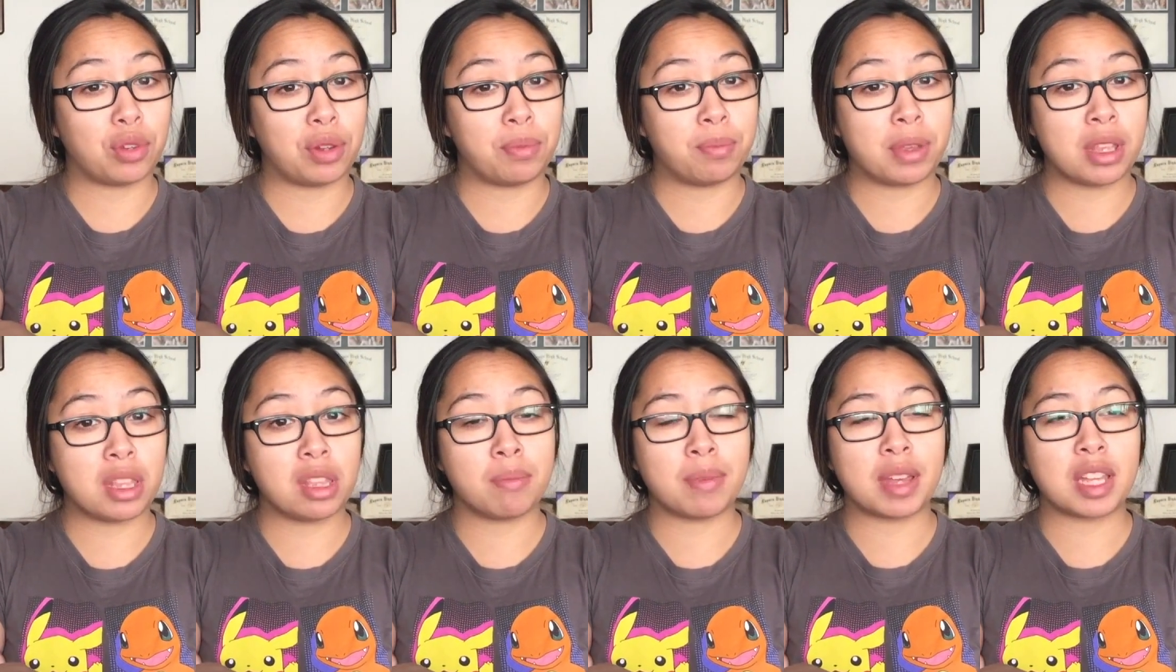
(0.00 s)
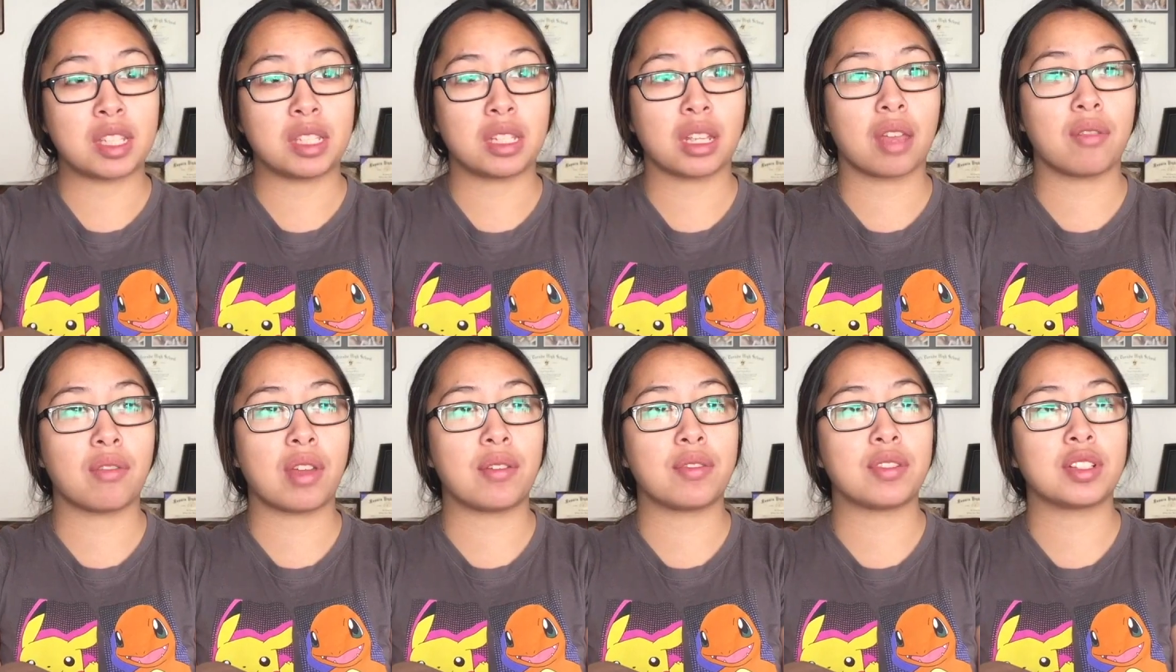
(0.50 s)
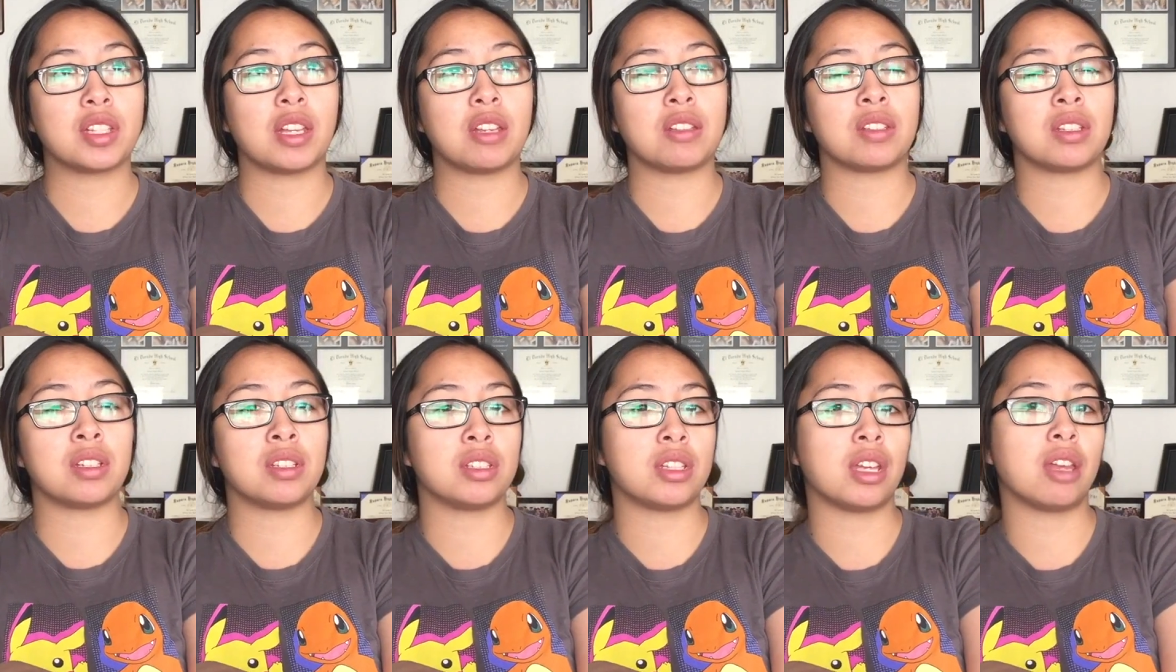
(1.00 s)
one being the best thing I've ever
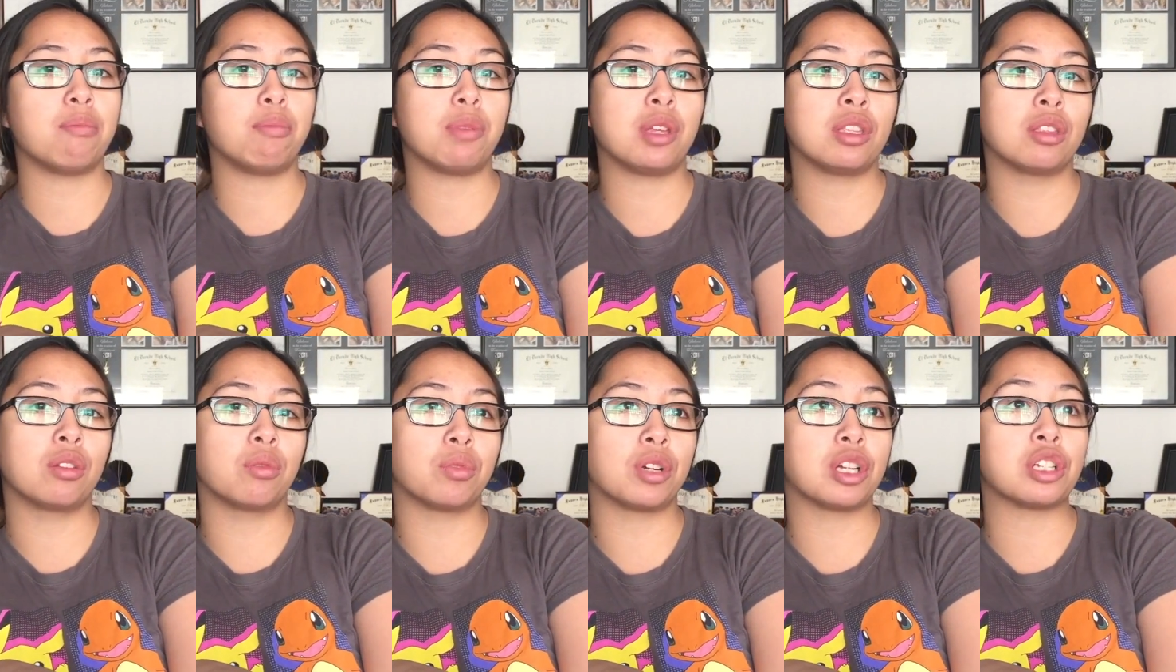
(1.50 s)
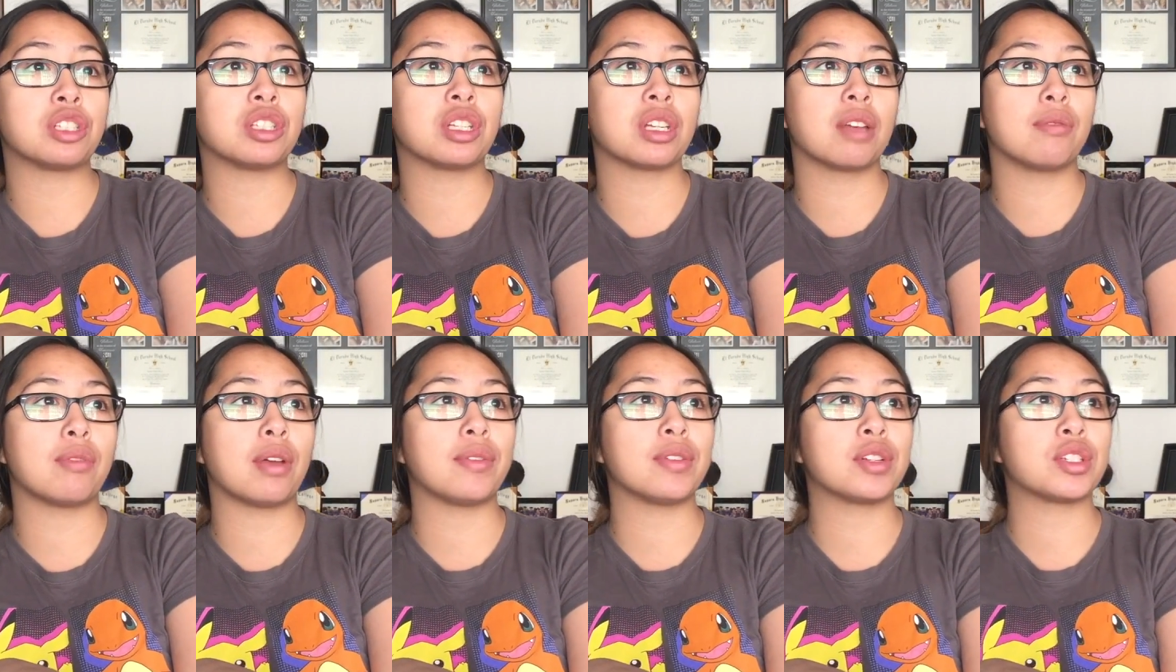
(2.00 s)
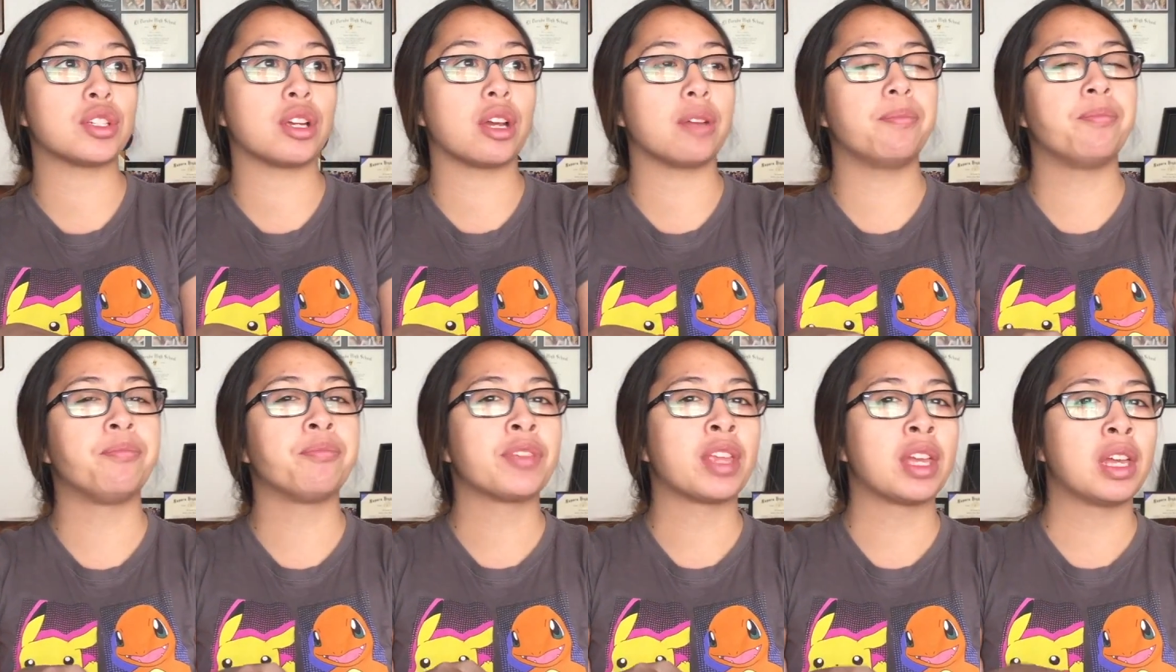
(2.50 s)
tasted and 10 being the worst thing I've ever
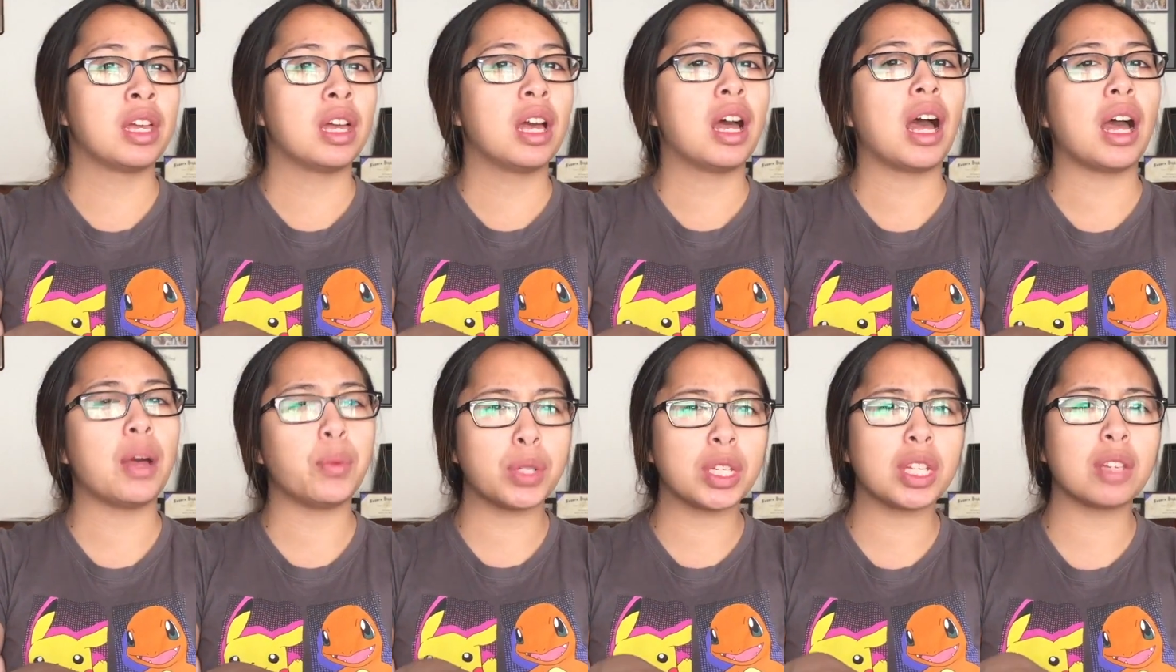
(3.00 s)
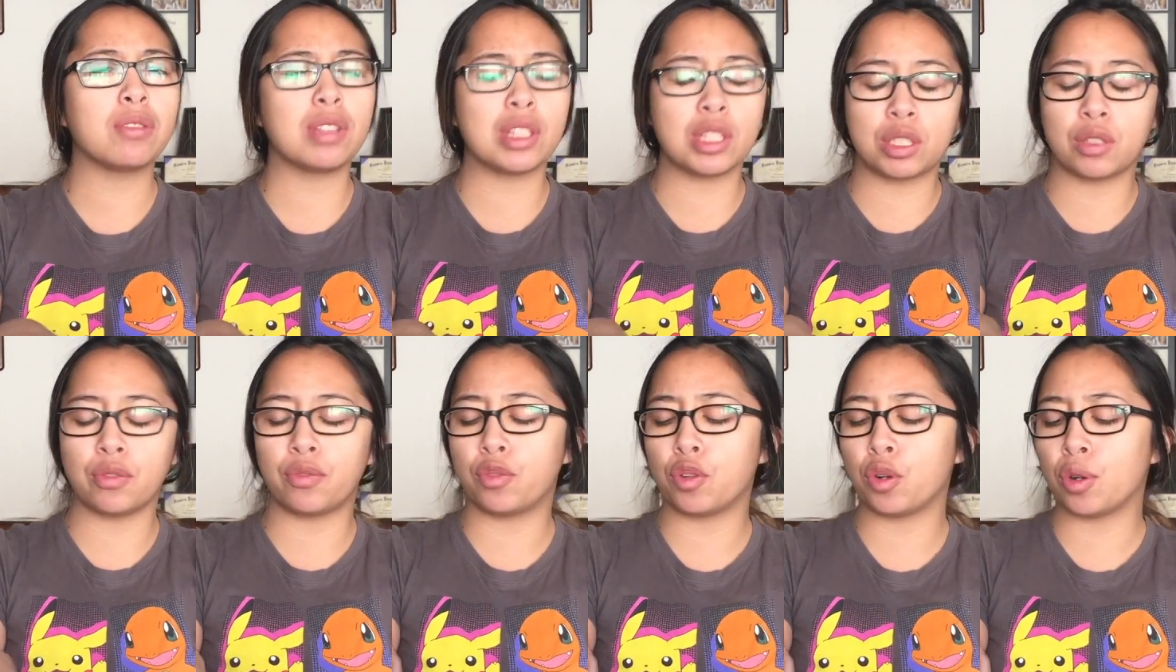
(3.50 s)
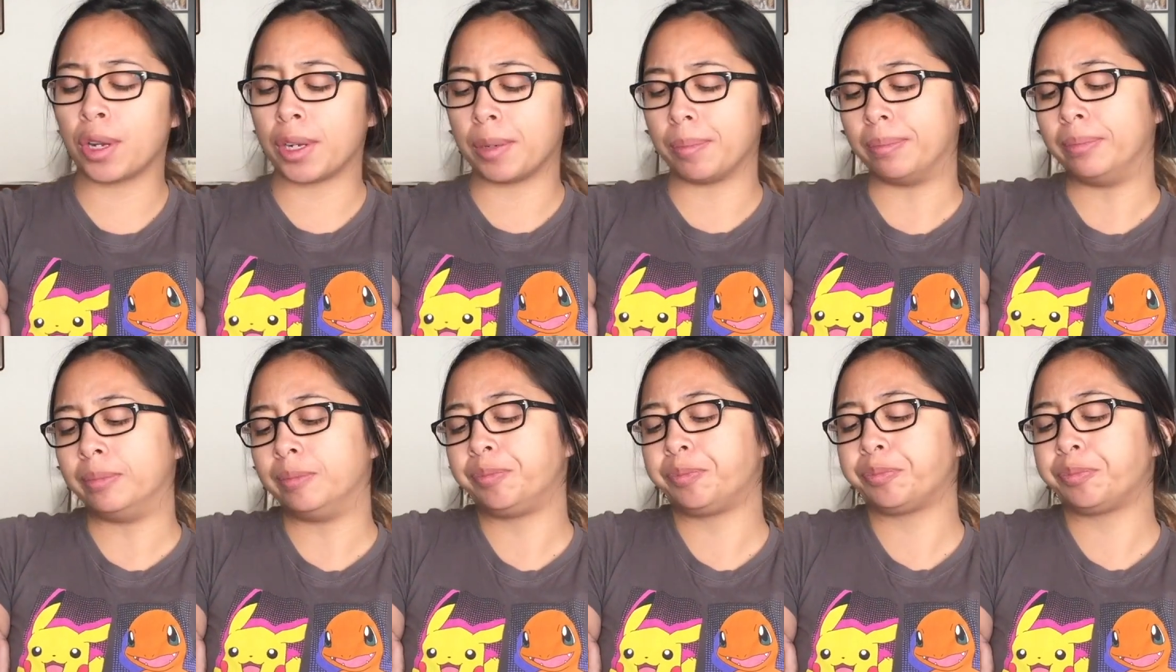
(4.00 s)
tried, I would give this a 4.